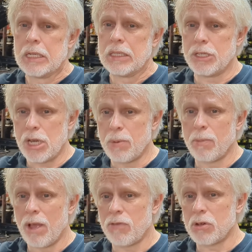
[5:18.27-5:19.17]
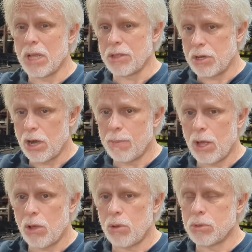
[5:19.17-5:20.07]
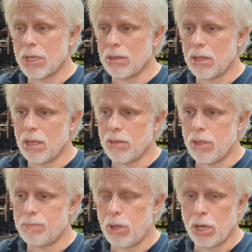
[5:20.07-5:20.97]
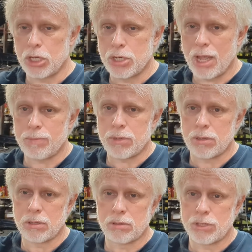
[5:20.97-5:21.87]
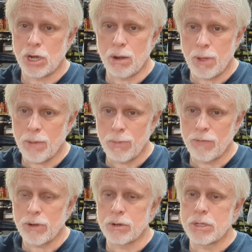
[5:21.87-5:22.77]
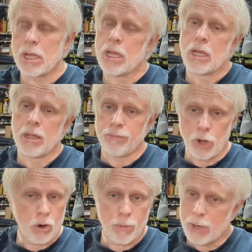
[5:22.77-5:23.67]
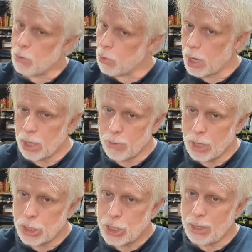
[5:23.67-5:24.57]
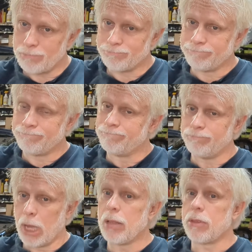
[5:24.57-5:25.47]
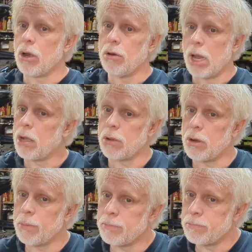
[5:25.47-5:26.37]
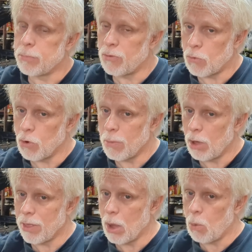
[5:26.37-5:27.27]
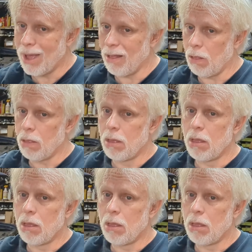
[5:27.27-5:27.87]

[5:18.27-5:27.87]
The cheaper mufflers like the turbos and the bullet shaped cherry bomb mufflers, they're going to be really, really cheap, but they're not going to perform all that well.